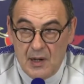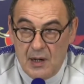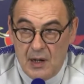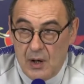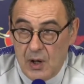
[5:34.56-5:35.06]

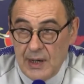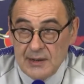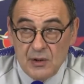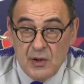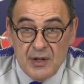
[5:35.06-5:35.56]
Oh, I
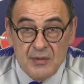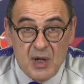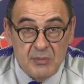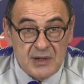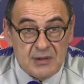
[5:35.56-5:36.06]
don't know at the
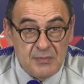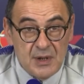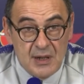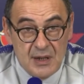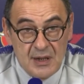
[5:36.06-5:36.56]
moment.
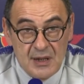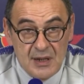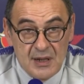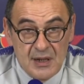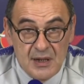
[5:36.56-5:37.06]

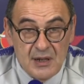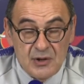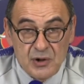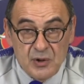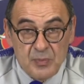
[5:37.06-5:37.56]

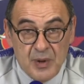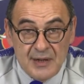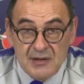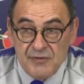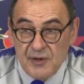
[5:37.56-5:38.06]
Giroud
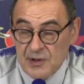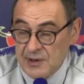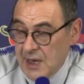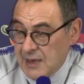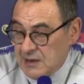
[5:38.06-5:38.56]
played for
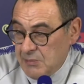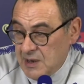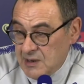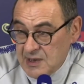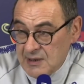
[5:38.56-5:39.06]
90
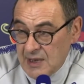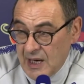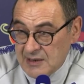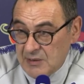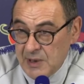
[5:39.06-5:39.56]
minutes in the
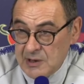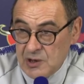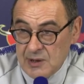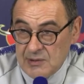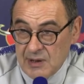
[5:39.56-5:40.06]
last match
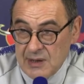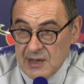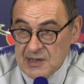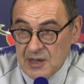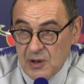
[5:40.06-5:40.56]
3
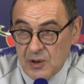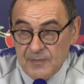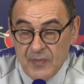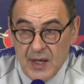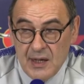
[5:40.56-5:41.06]
days ago.
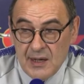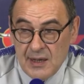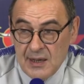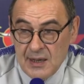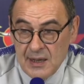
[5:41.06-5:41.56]

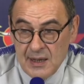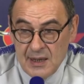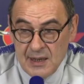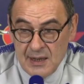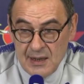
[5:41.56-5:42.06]

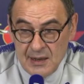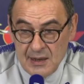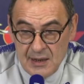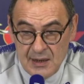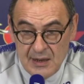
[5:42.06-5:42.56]

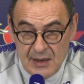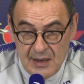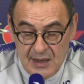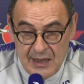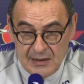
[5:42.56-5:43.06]

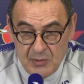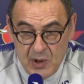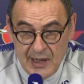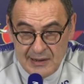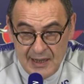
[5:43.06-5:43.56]
And
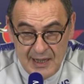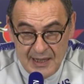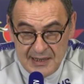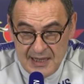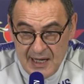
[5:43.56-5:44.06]

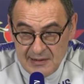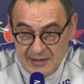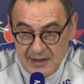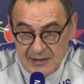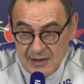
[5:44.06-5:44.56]
Morata
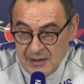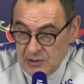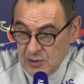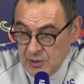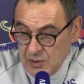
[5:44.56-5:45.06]
started
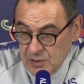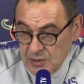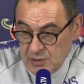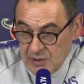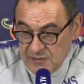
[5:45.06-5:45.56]

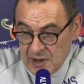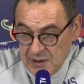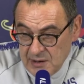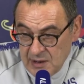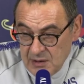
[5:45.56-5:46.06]
to have
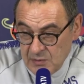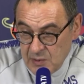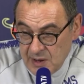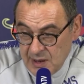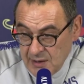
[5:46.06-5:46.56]
training
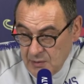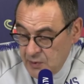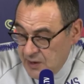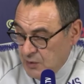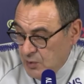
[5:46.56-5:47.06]

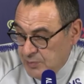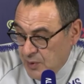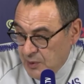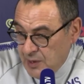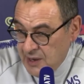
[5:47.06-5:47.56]
with the group
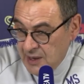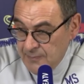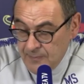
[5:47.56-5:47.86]
only